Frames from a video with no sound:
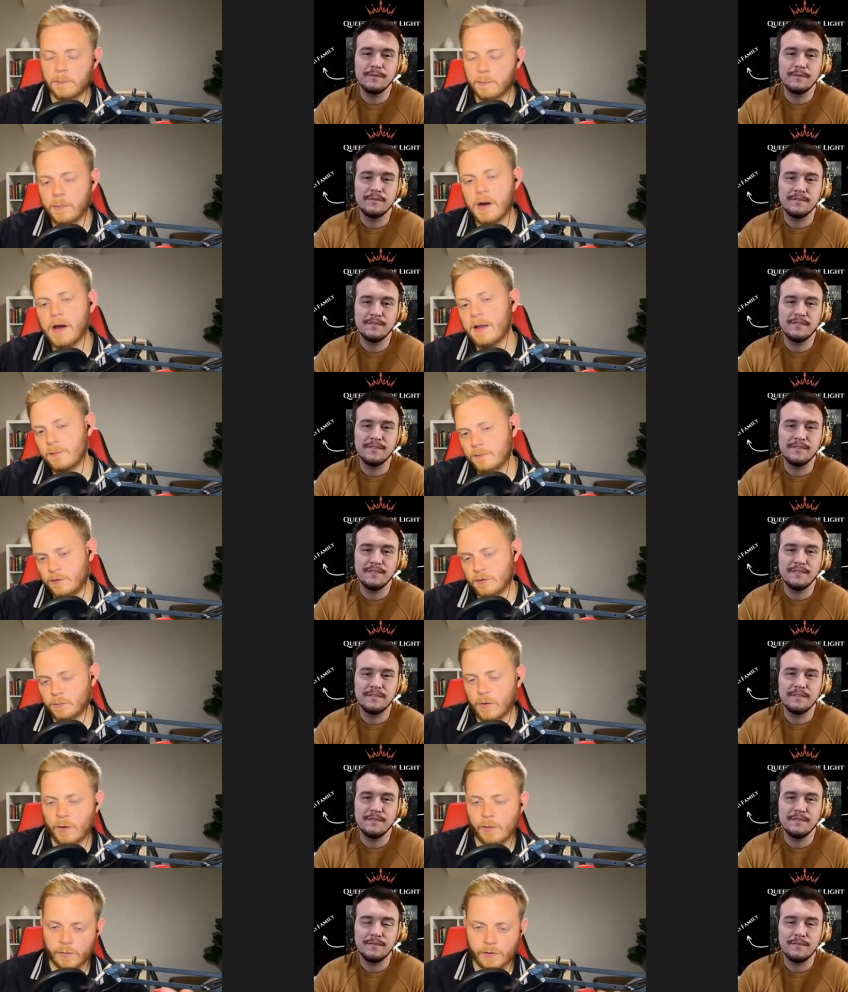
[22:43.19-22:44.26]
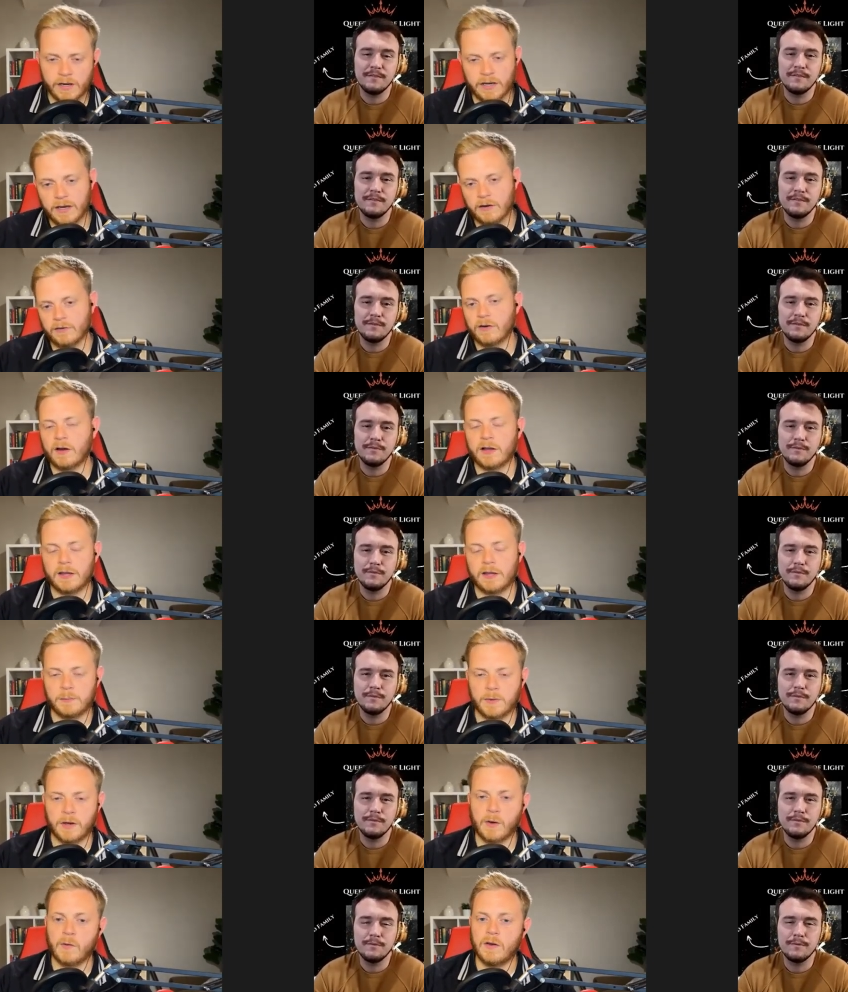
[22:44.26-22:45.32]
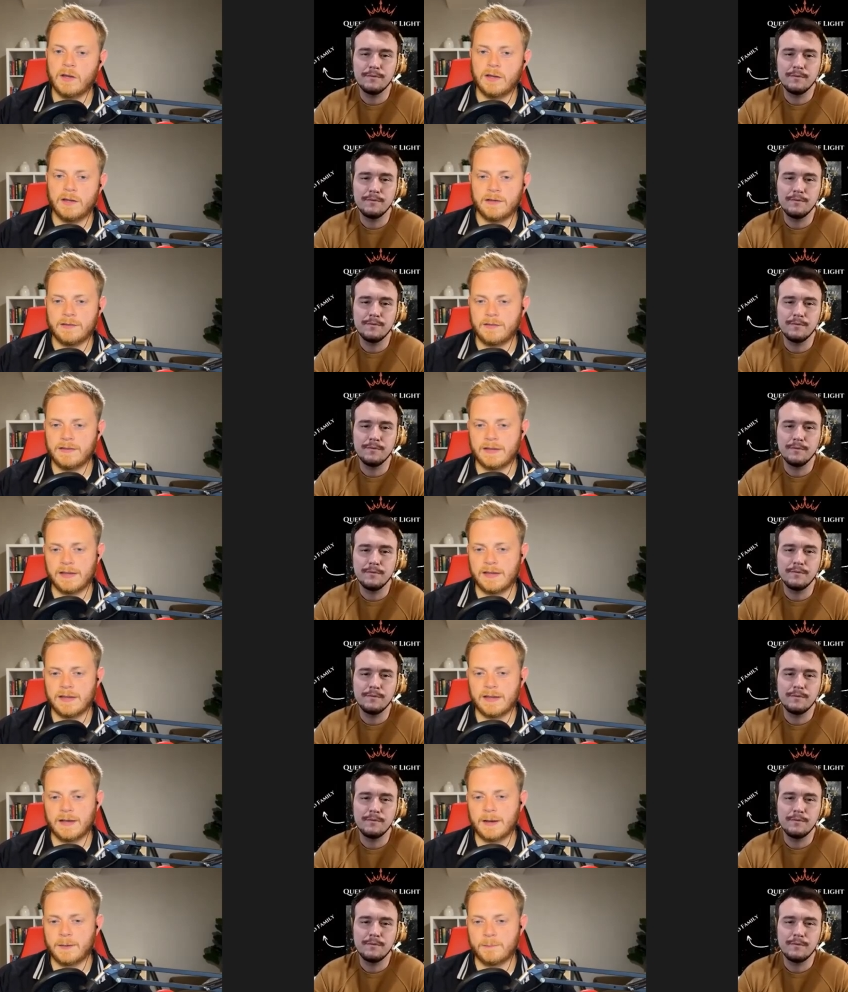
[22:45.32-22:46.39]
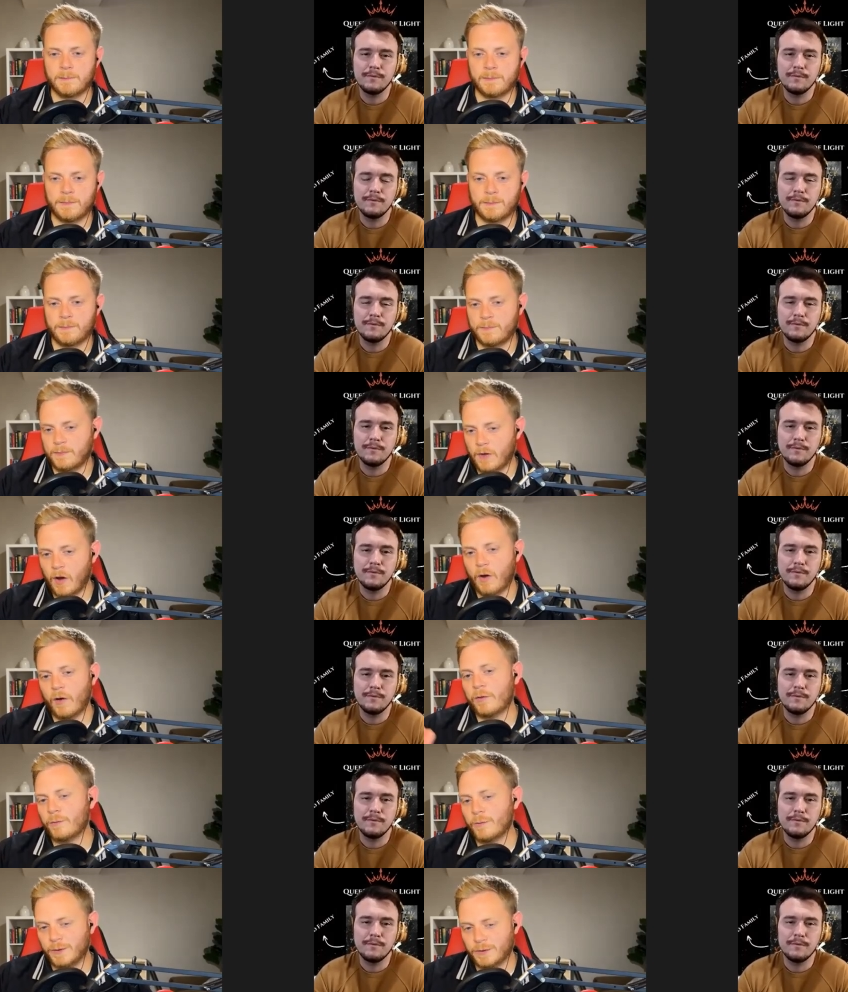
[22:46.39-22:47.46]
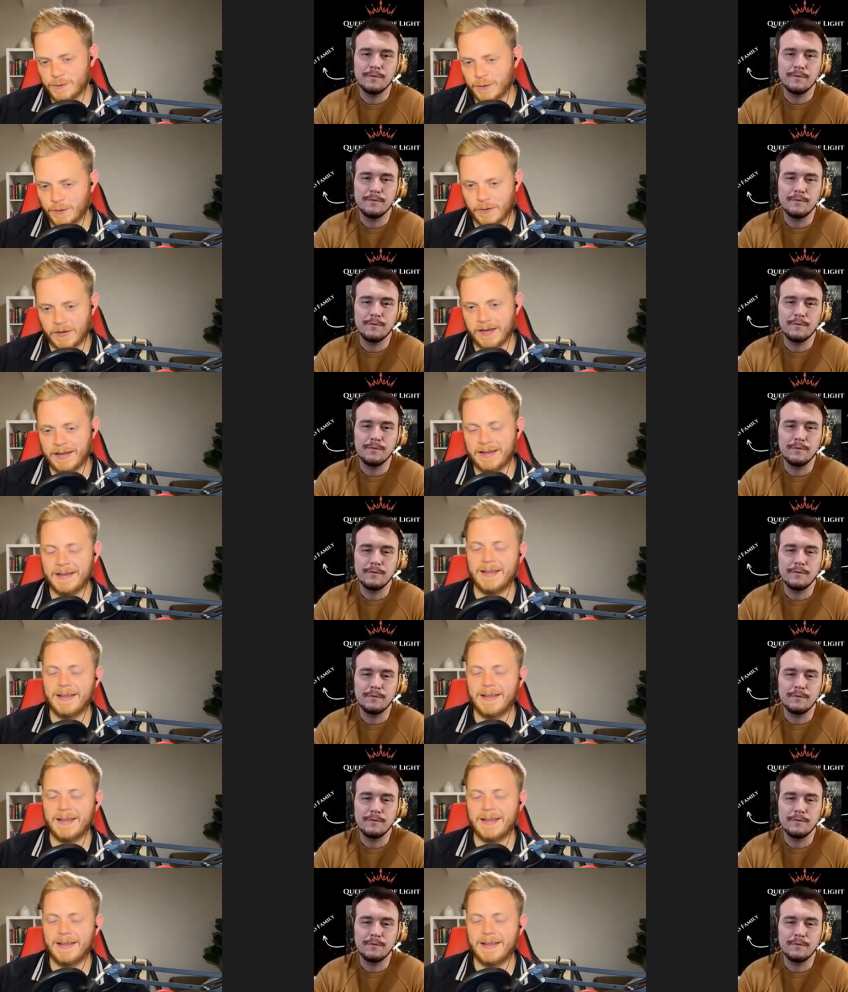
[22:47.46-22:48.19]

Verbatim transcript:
Speaker 1: But just while we're in here talking about the uh, authoring journey,